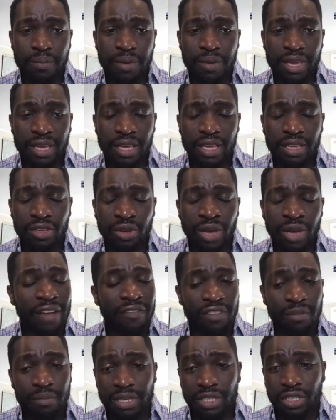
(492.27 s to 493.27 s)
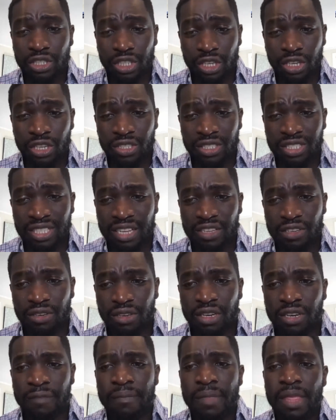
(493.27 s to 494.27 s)
you have to be sure that
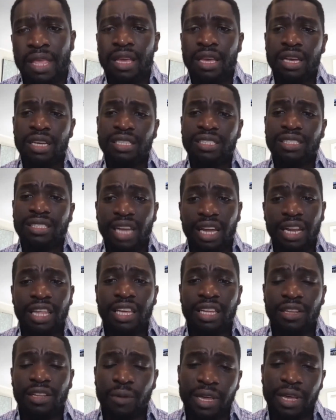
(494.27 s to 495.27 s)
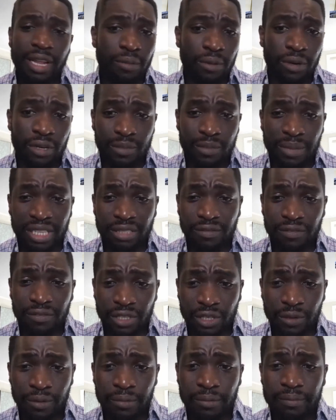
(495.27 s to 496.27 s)
you're studying in a way that works best for
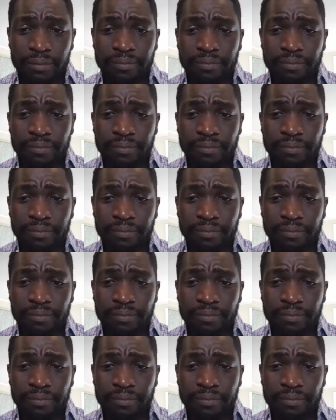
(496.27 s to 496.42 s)
you.